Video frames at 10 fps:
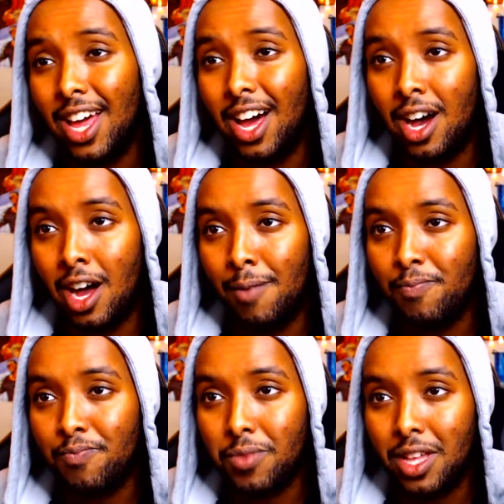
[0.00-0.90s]

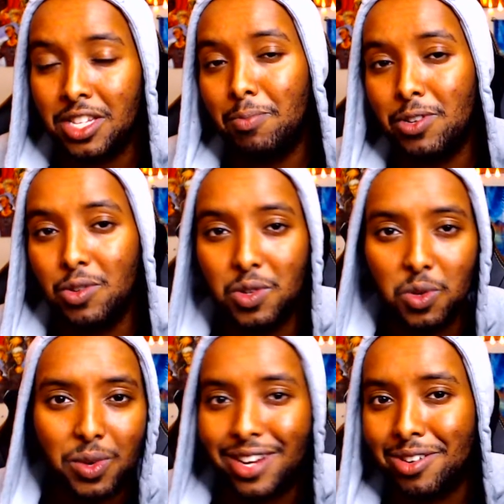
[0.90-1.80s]
Um, this episode was
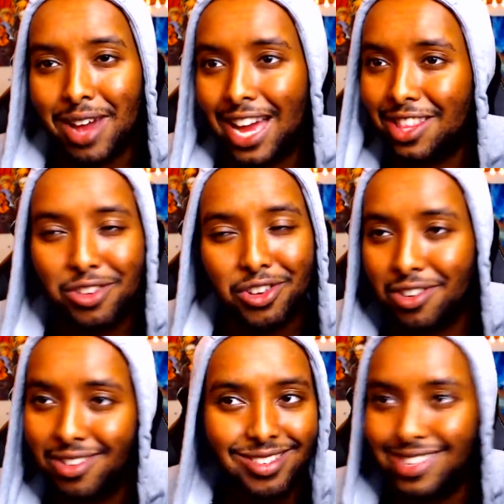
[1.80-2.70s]
weird, man. The
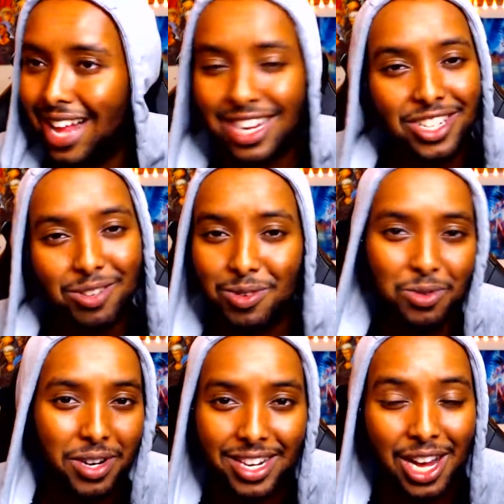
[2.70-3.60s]
turtles, that shit was
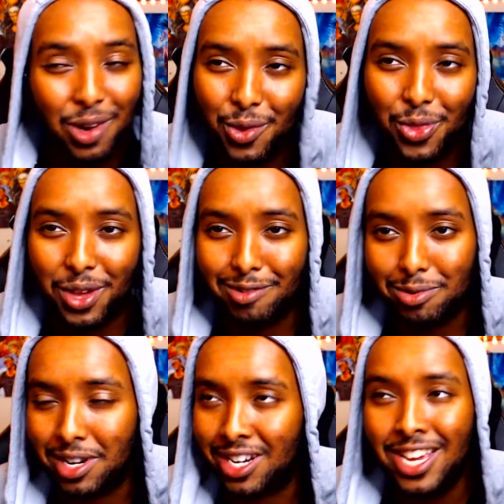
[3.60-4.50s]
weird. That whole thing was
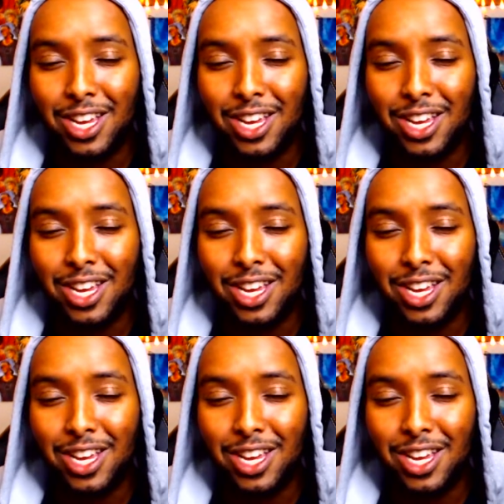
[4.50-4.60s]
weird.